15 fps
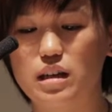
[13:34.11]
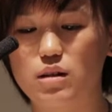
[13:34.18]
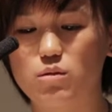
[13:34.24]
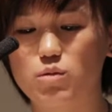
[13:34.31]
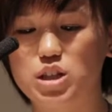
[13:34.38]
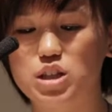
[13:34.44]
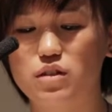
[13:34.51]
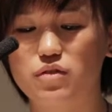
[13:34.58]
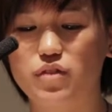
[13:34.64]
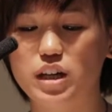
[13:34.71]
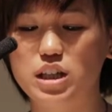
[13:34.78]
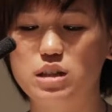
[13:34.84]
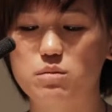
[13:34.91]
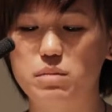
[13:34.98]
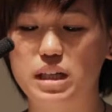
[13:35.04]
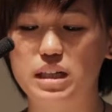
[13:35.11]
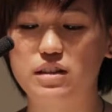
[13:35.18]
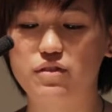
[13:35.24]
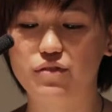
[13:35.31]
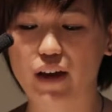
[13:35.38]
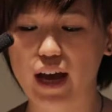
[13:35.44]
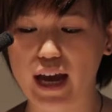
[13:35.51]
in which the function being
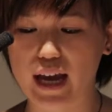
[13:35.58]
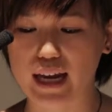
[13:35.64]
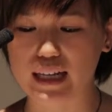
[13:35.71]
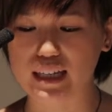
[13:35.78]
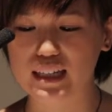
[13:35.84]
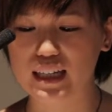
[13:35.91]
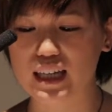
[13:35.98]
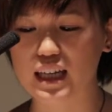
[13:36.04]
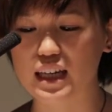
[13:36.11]
defined